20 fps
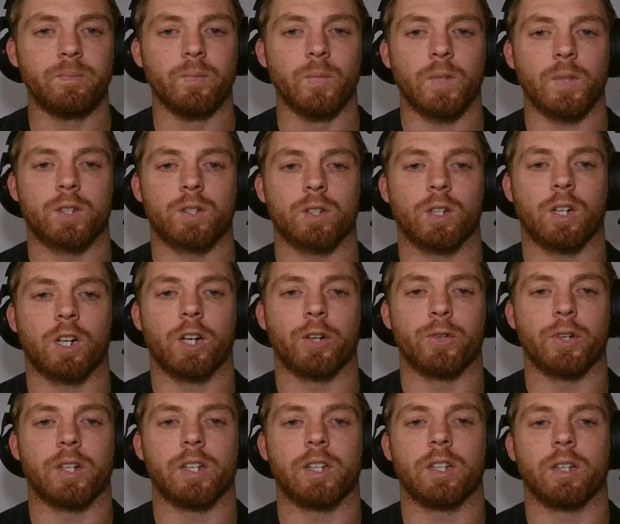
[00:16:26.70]
So I'd
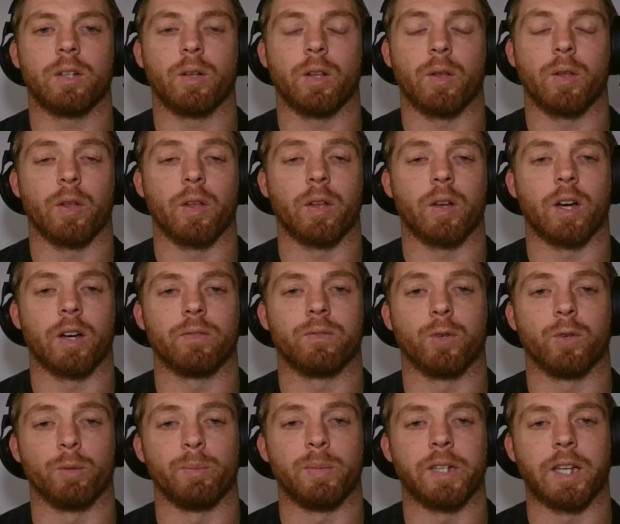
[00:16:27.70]
really, for
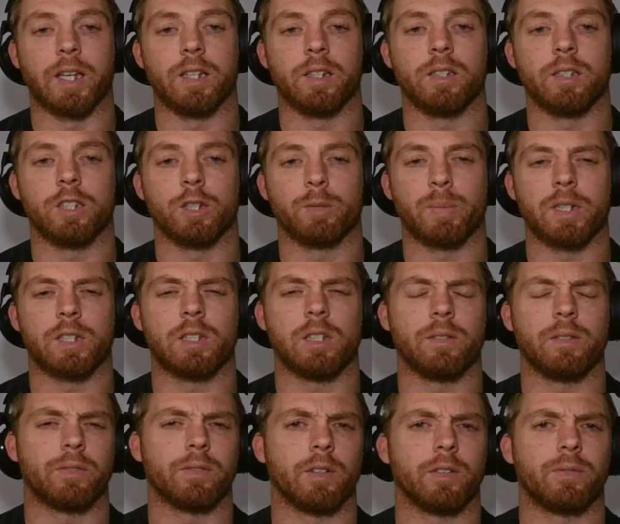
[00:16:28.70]
the beginners, especially
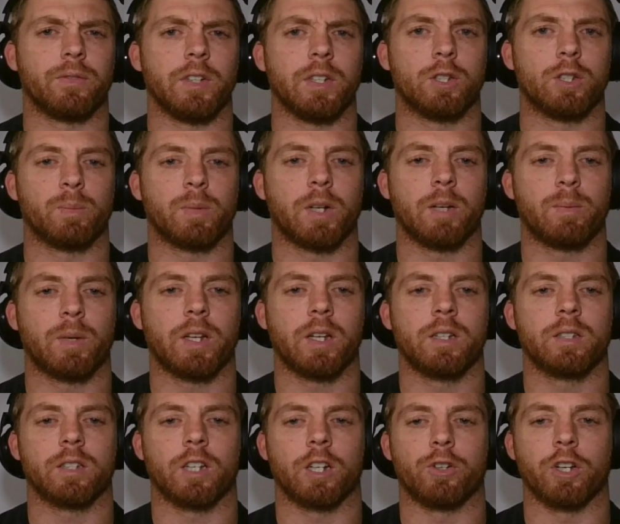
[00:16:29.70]
free-to-play
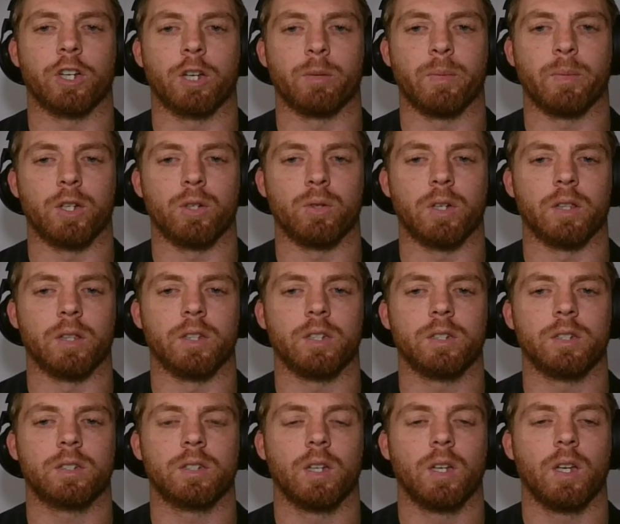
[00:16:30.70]
players, I'd recommend doing
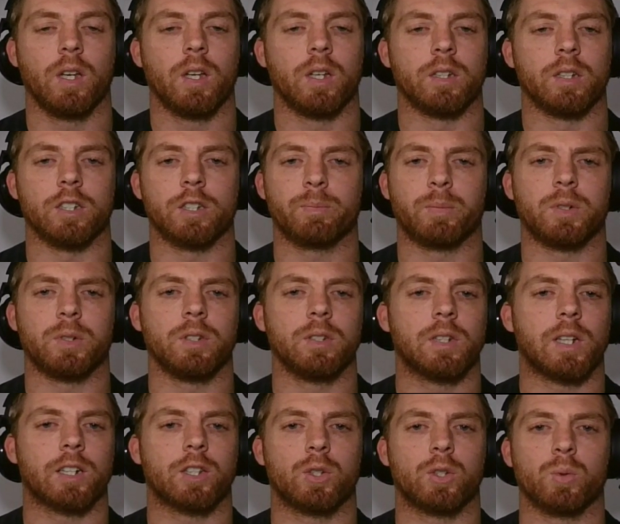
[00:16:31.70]
this. Just build
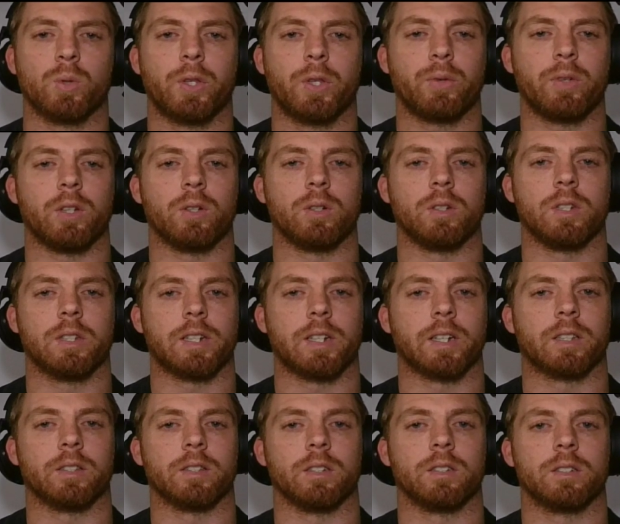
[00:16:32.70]
like 2 or 3 units
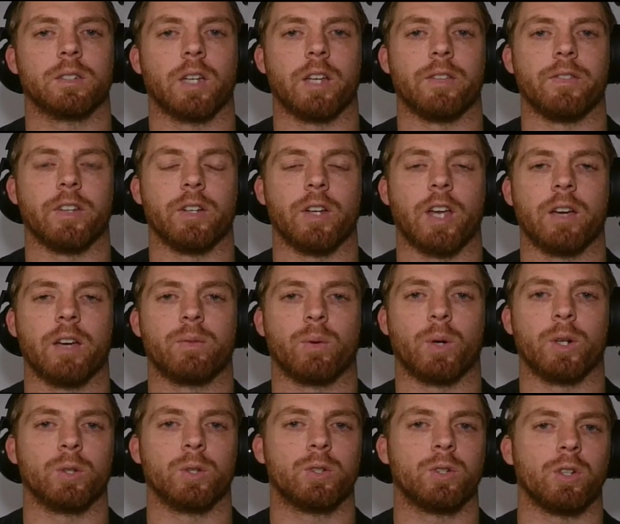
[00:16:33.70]
like this, and then have
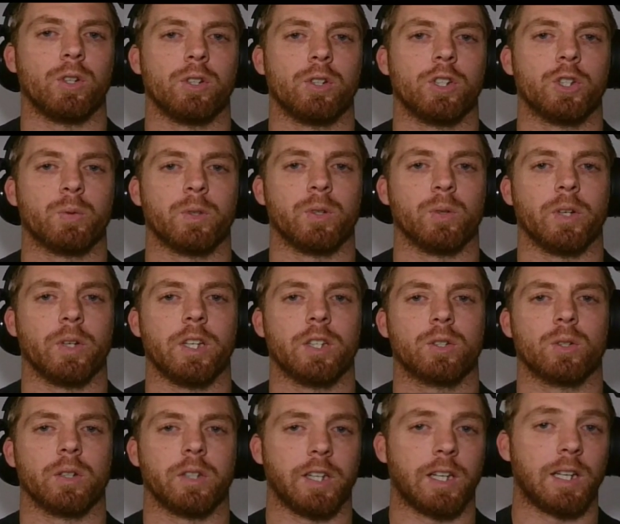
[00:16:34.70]
1 or 2 units with your
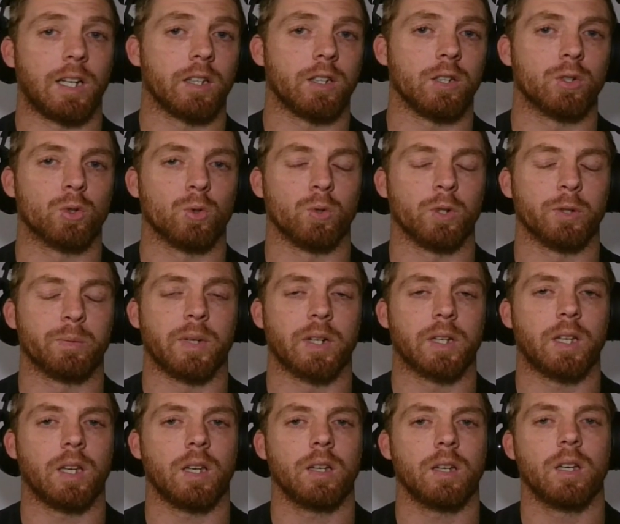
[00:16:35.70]
SR gear, like you saw with my
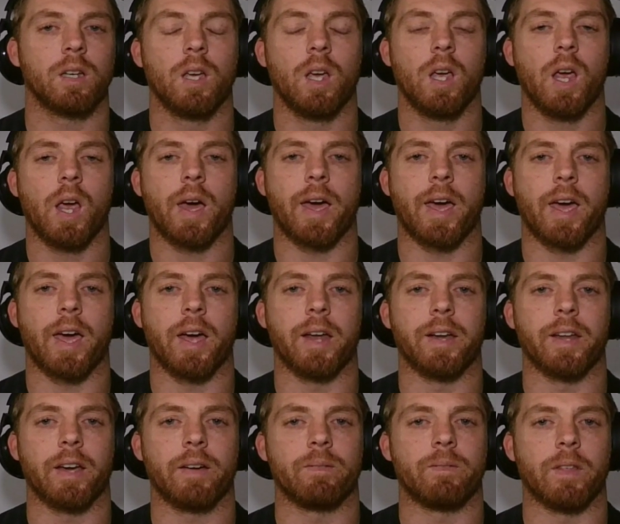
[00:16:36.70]
king, and
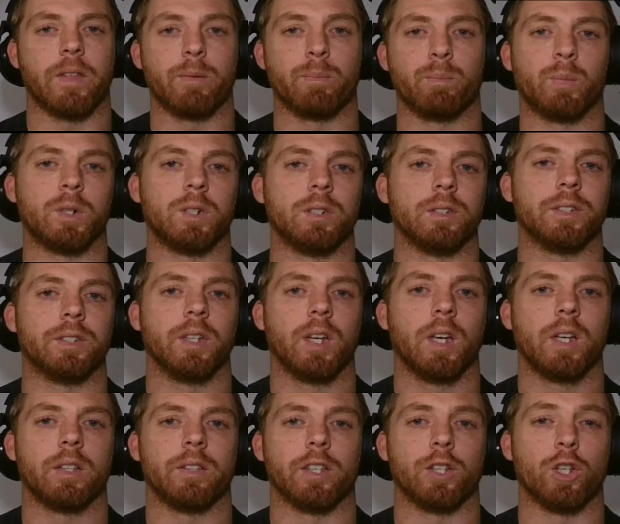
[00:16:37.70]
have them build.
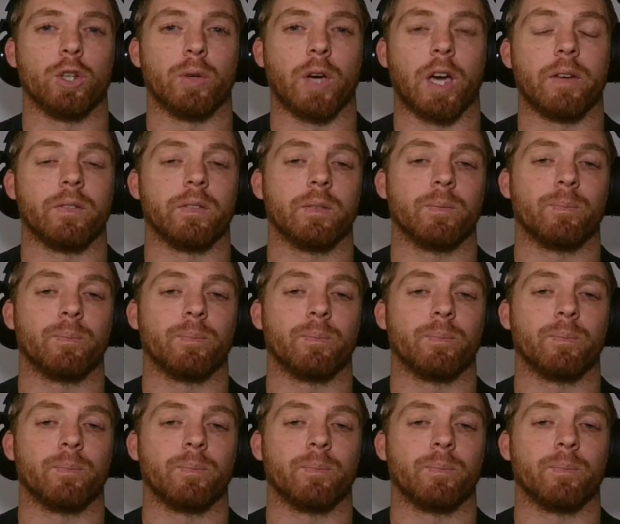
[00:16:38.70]
Then you have